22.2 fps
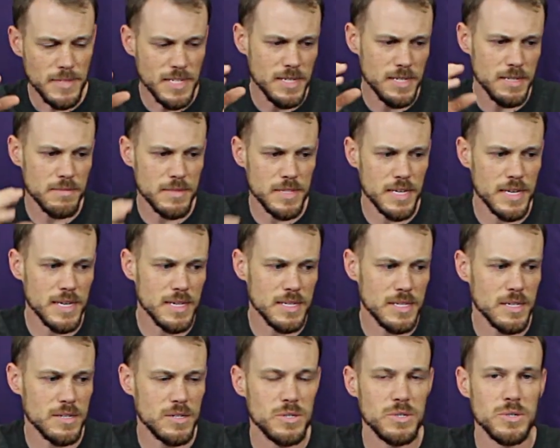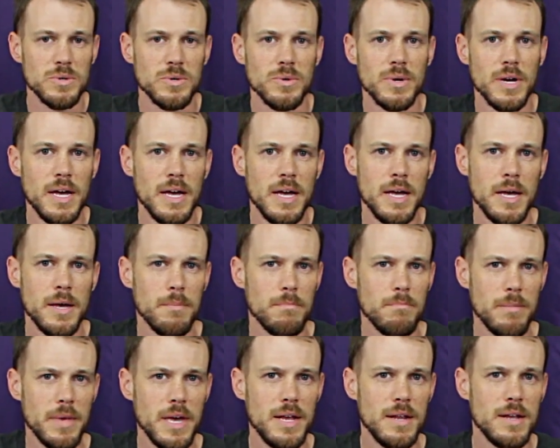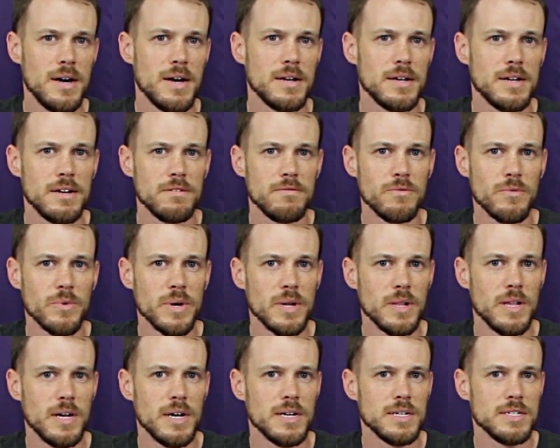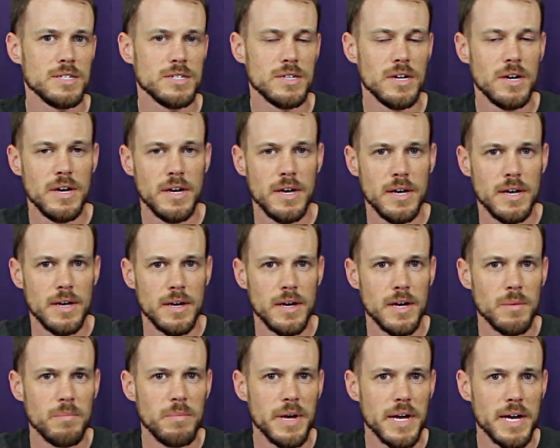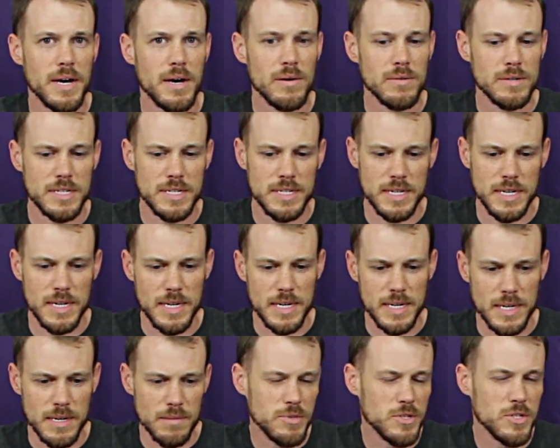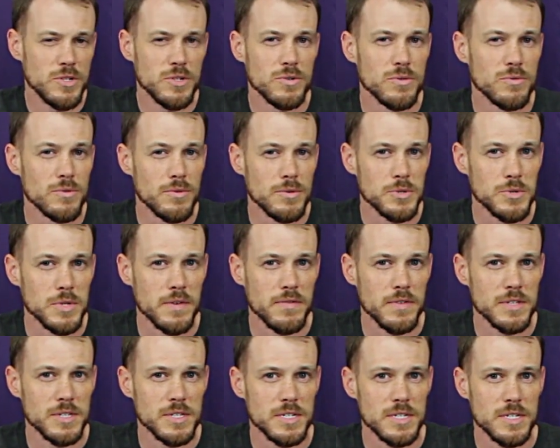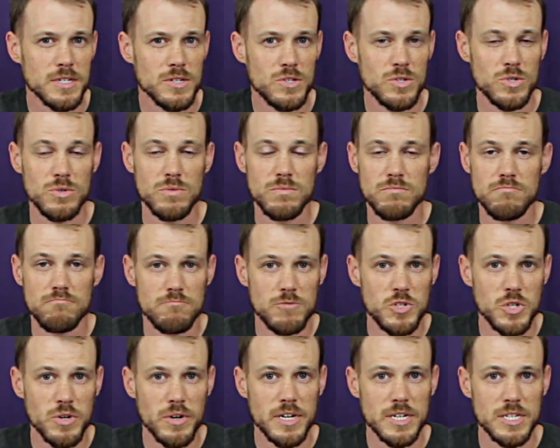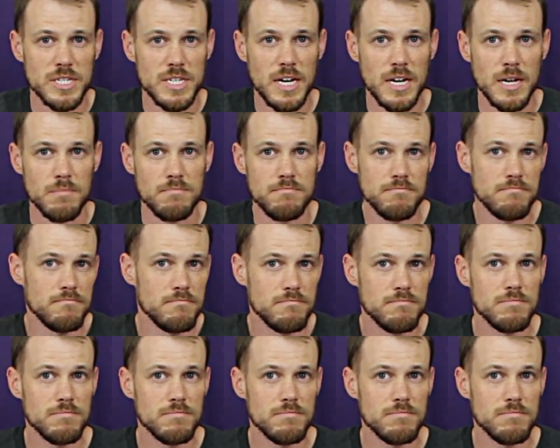some things that you may not have realized about obscure rules references during setup.